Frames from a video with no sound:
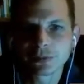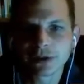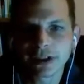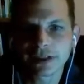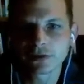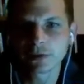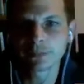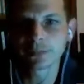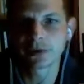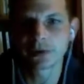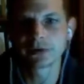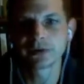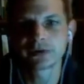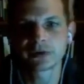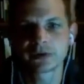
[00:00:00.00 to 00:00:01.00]
But at some
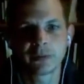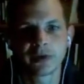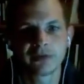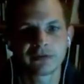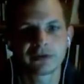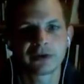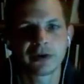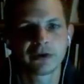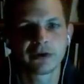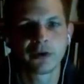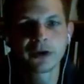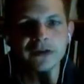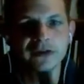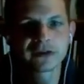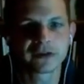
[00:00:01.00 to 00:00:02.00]
point, some of the
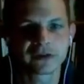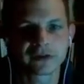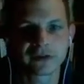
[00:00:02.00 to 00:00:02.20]
voices